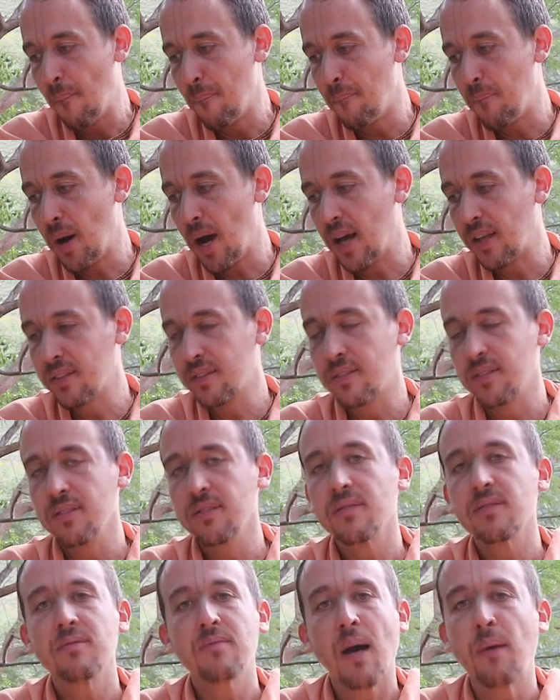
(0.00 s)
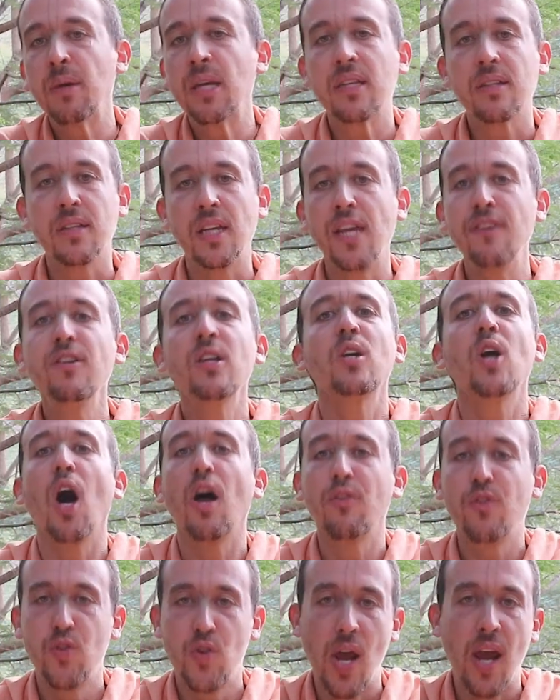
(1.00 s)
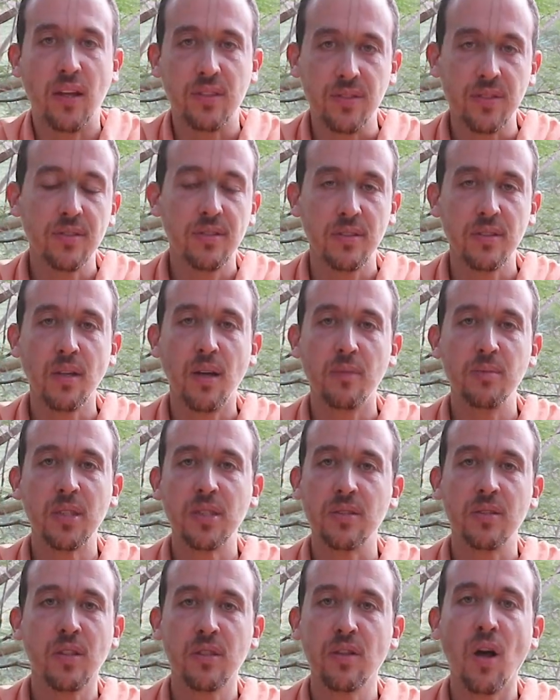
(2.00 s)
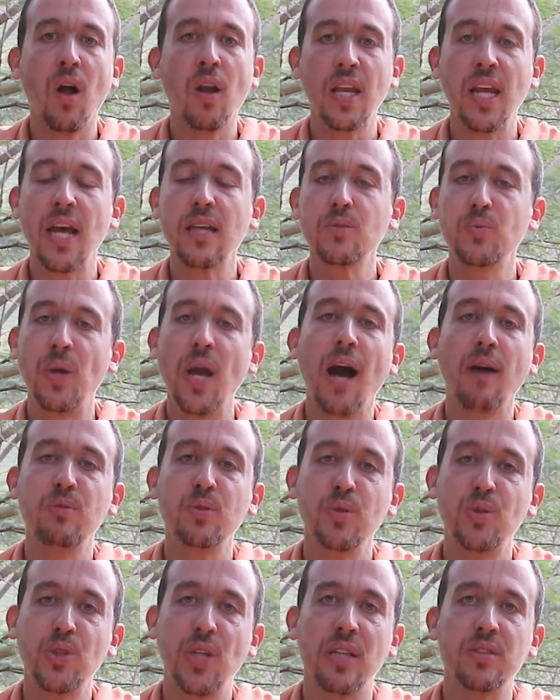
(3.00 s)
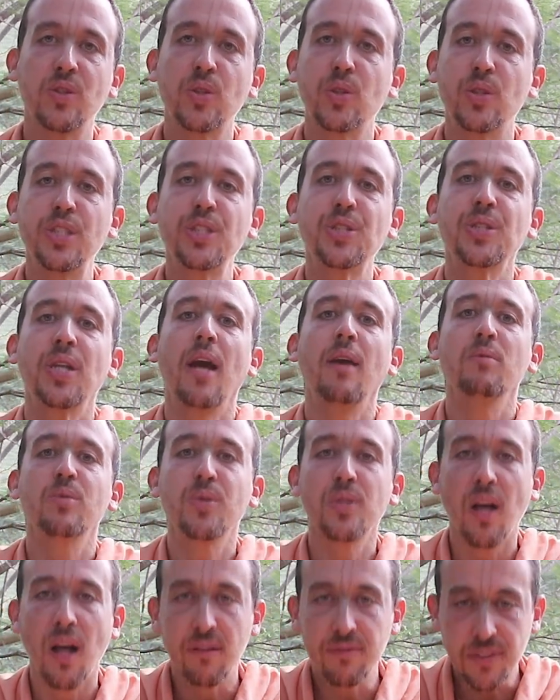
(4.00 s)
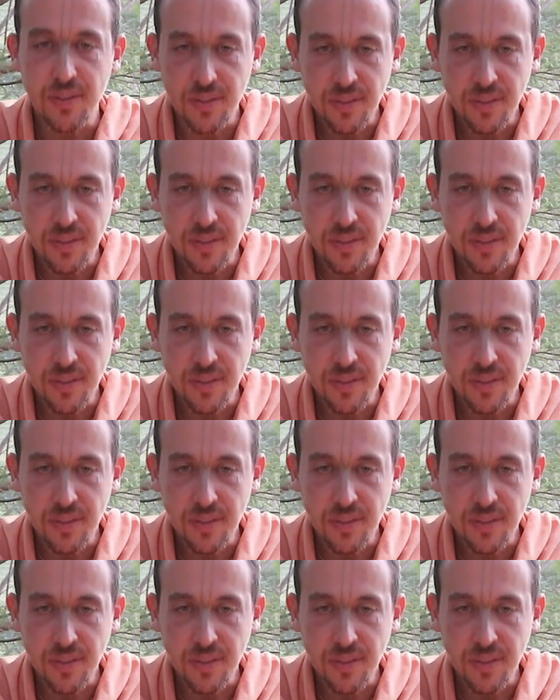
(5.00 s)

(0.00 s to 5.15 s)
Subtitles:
But, even God changed. Not only us, we have to change. Krishna himself